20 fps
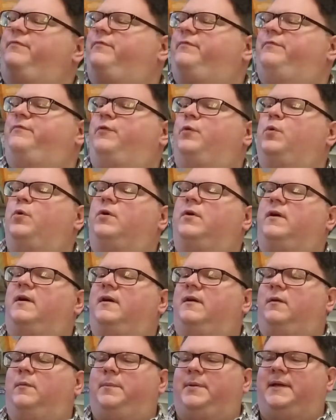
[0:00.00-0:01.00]
four
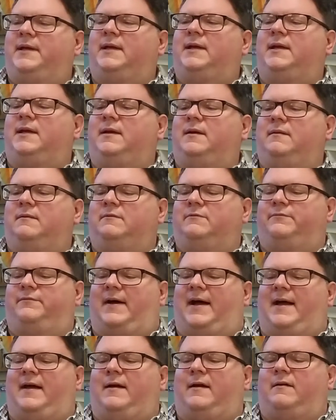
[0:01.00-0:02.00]
LP,
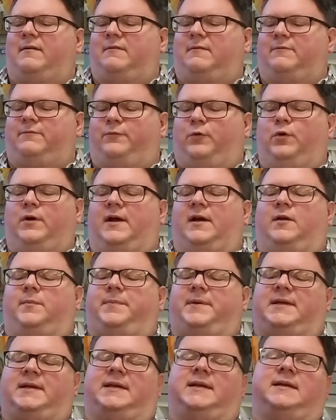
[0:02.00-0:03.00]
five, four
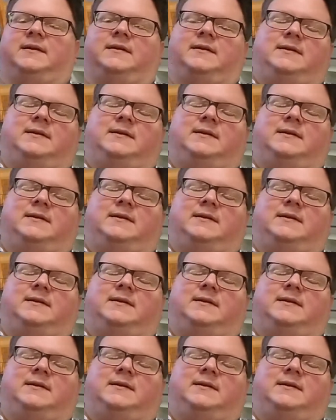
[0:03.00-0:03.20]
LP